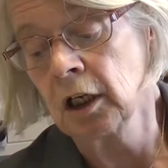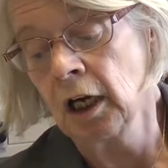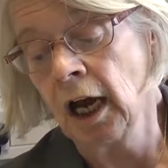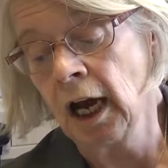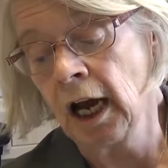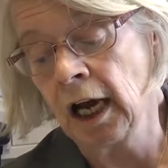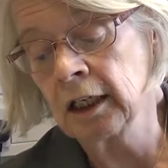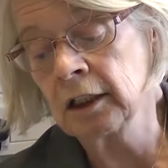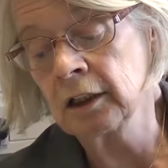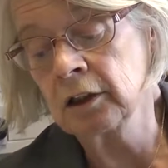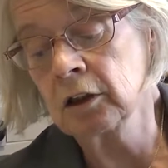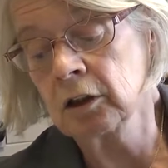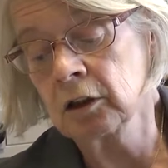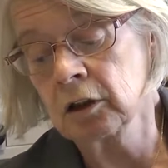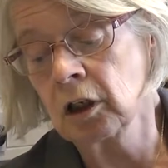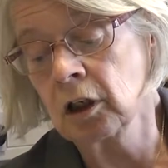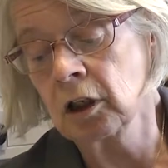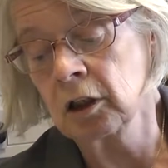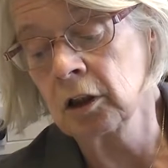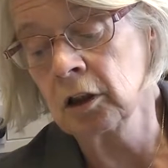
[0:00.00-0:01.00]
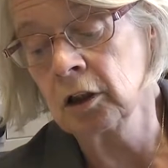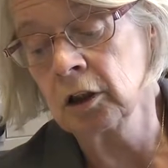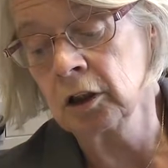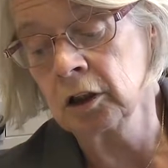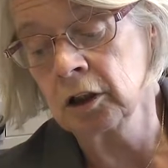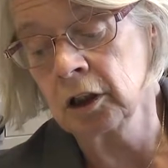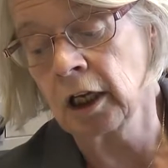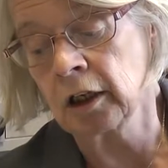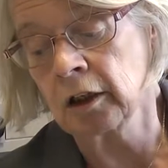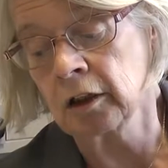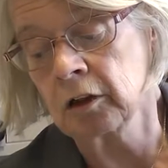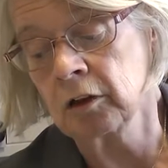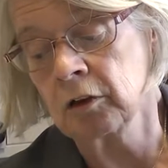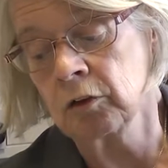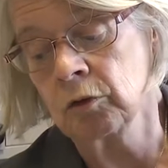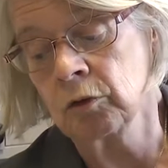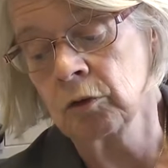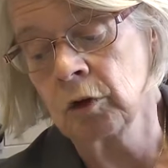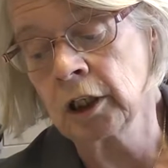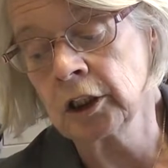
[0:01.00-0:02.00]
had a debt
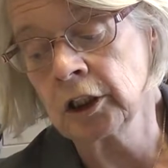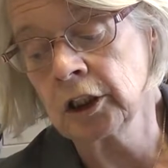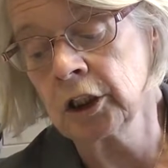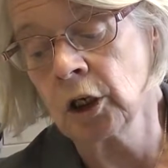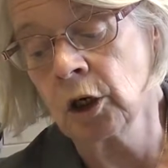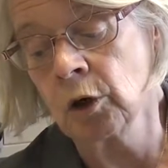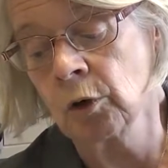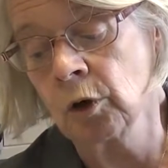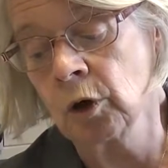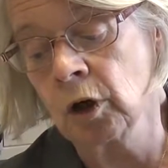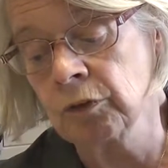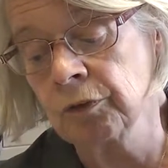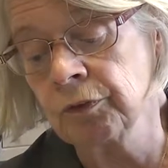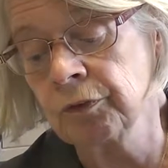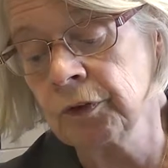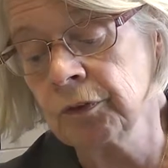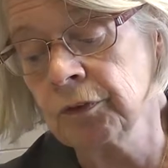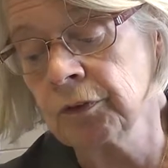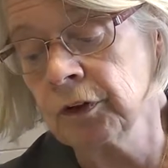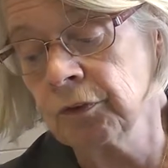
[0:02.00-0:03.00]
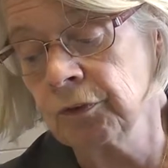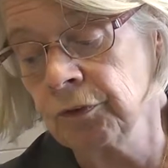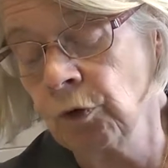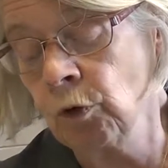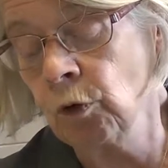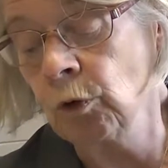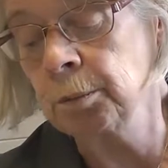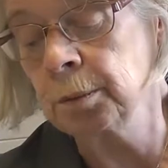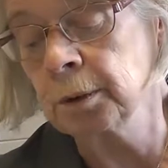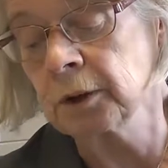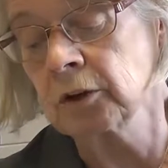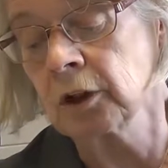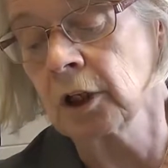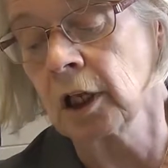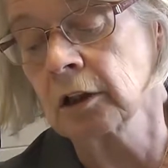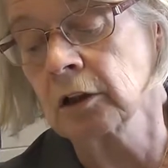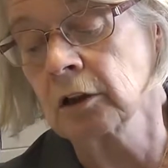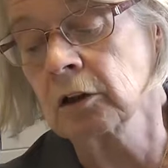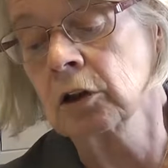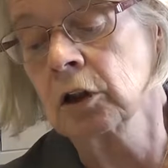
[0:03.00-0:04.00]
ratio of
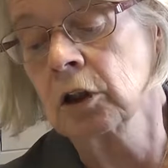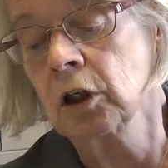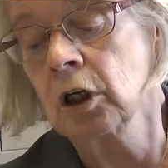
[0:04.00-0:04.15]
54%